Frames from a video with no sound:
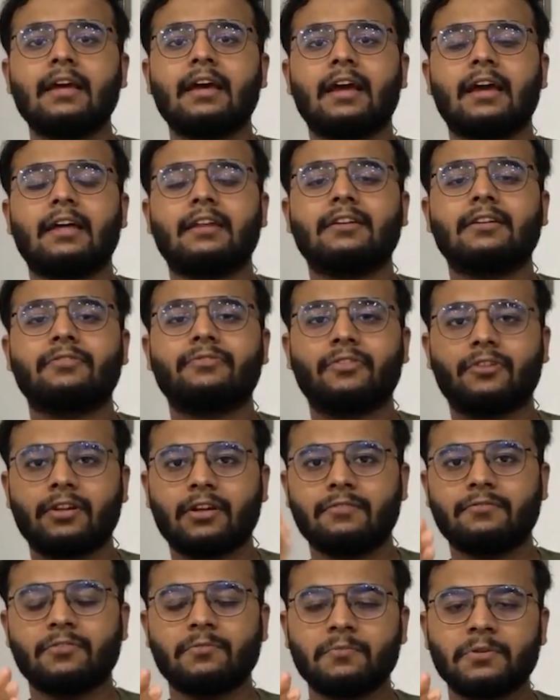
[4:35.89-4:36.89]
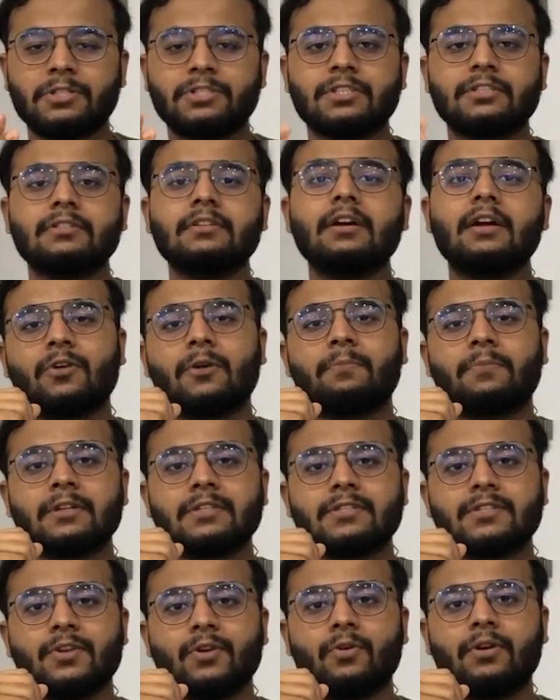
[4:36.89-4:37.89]
And for your information,
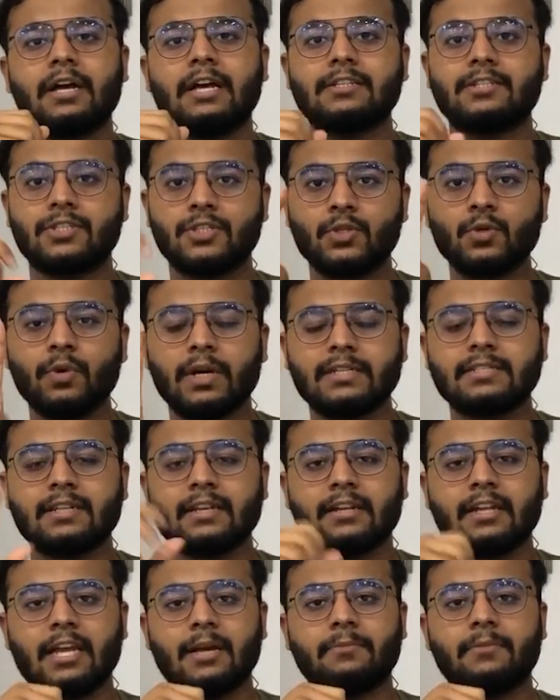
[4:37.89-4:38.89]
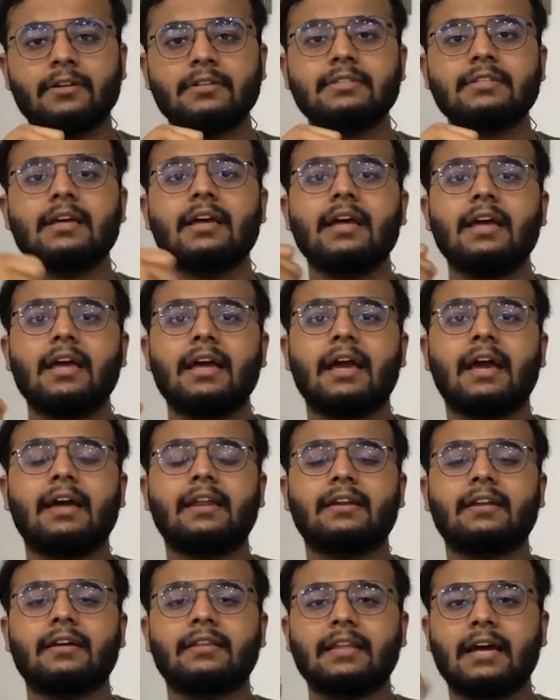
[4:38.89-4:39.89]
OnePlus Nord has 2 extra cameras,
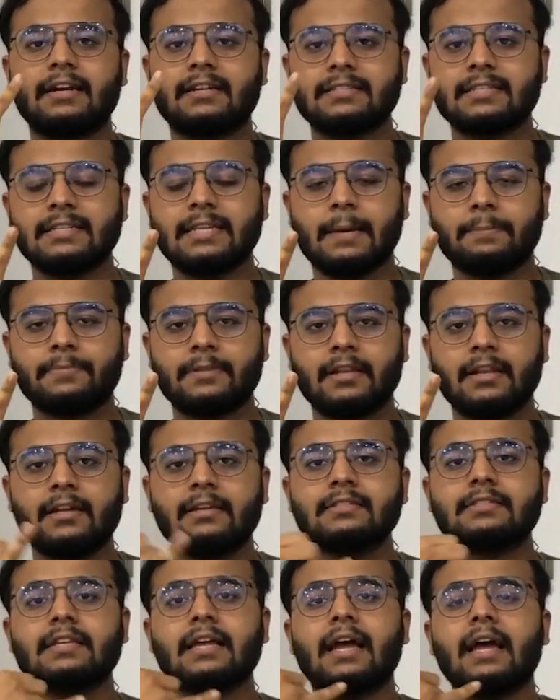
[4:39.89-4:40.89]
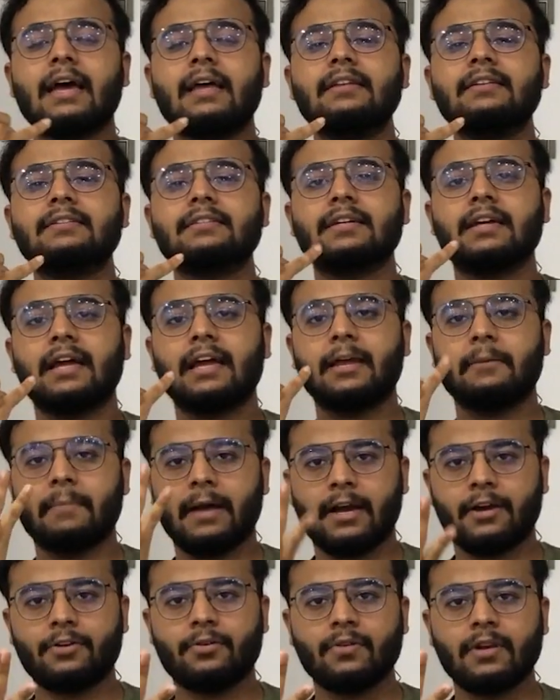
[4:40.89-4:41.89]
and that is a depth lens and a
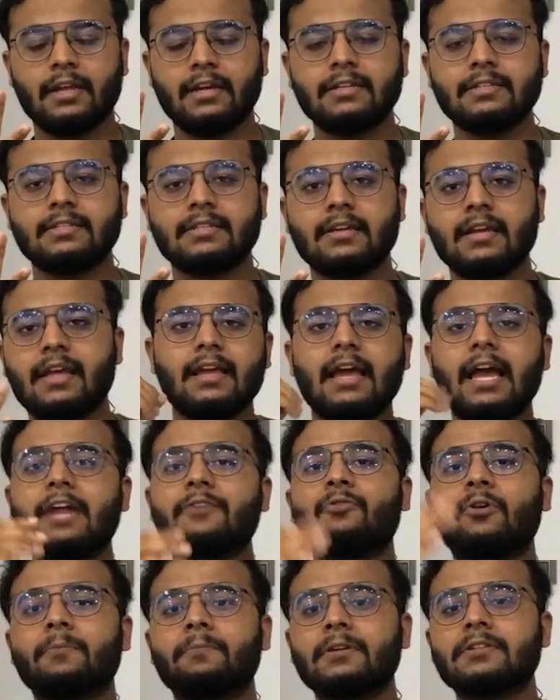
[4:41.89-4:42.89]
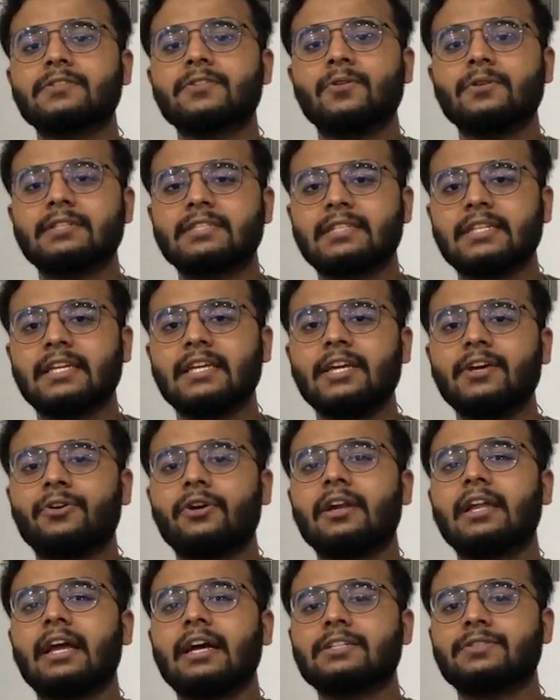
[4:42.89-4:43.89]
macro lens. And OnePlus Nord CE
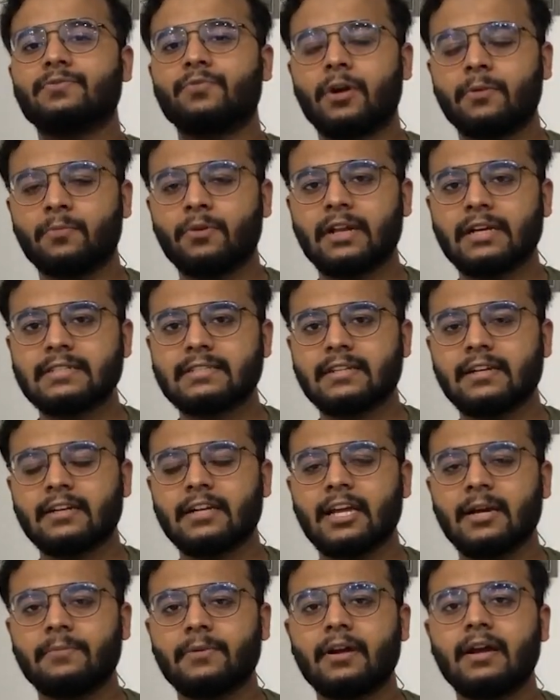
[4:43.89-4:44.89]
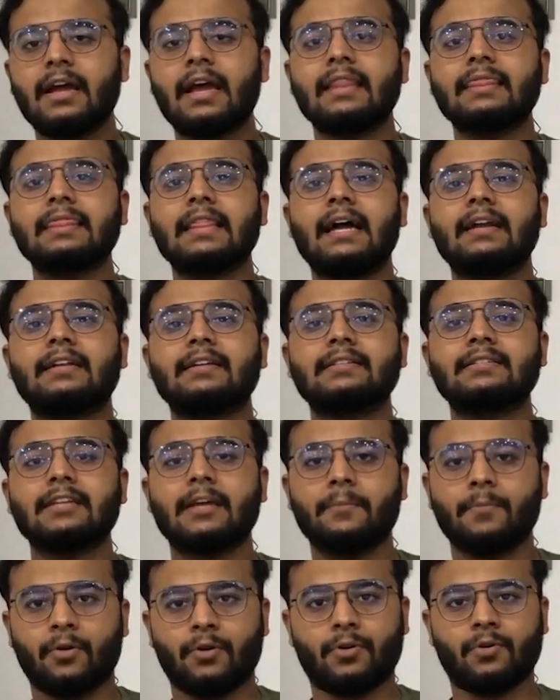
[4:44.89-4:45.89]
only has 1 more extra camera, and that
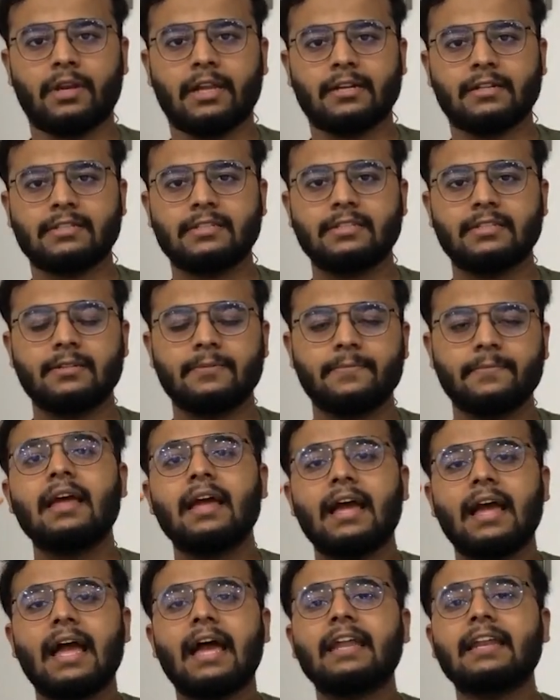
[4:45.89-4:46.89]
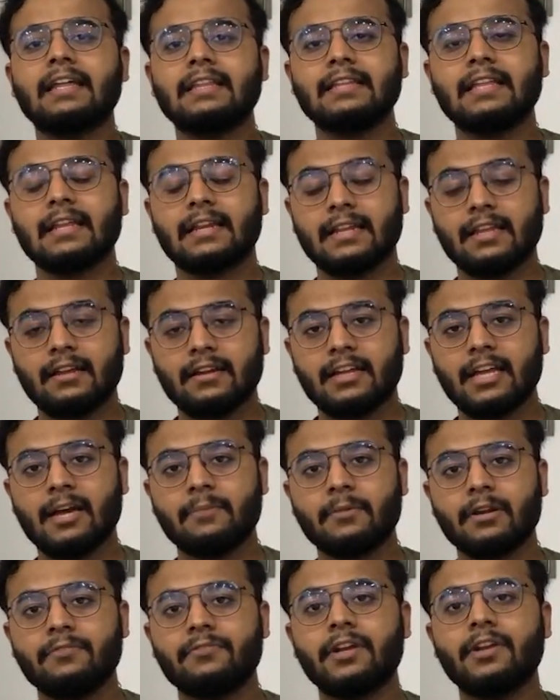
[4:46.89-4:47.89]
is a mono lens. And in the rear
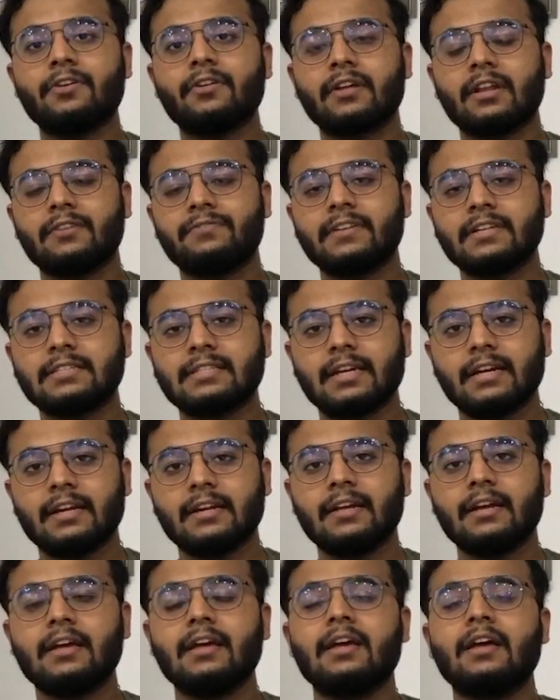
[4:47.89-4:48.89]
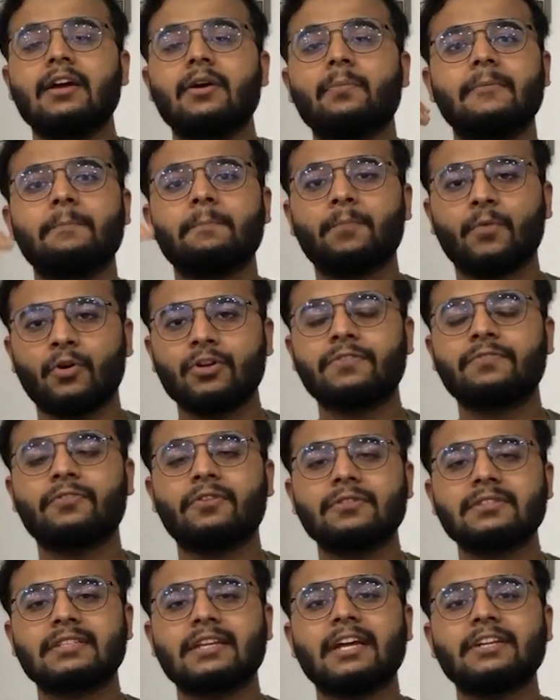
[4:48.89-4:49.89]
camera videography side, both
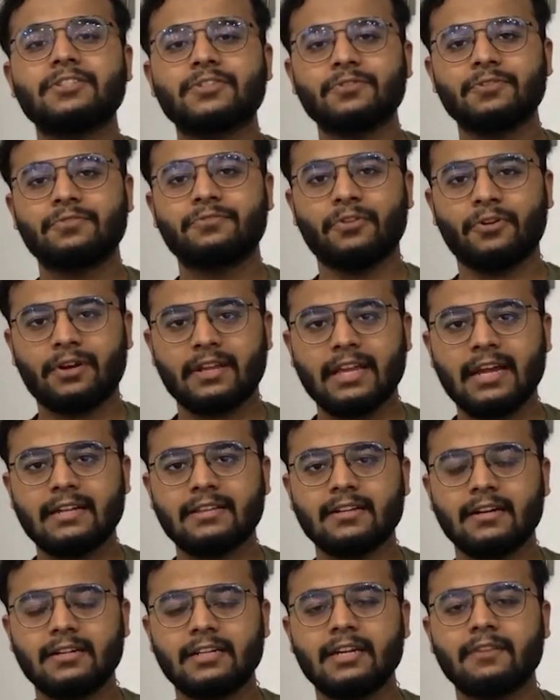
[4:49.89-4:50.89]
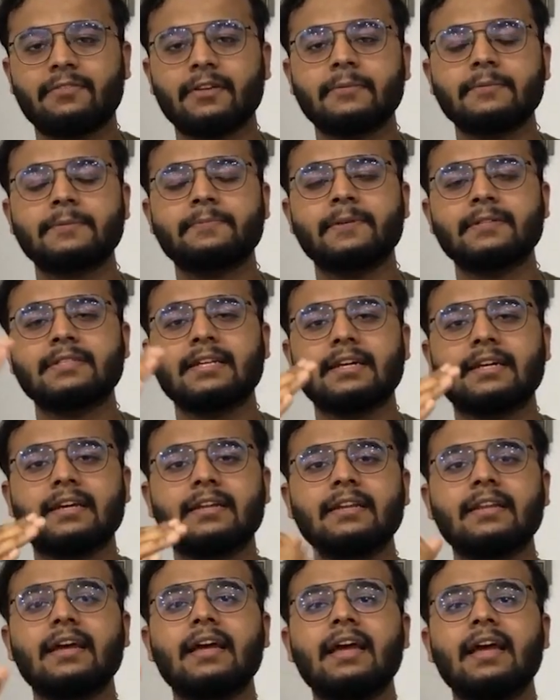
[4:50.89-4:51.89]
phones can shoot 4K at 30 frames per
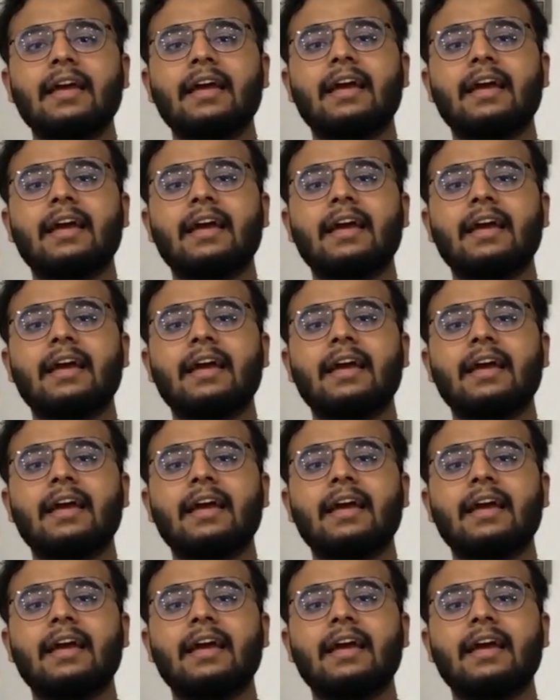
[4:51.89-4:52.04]
second.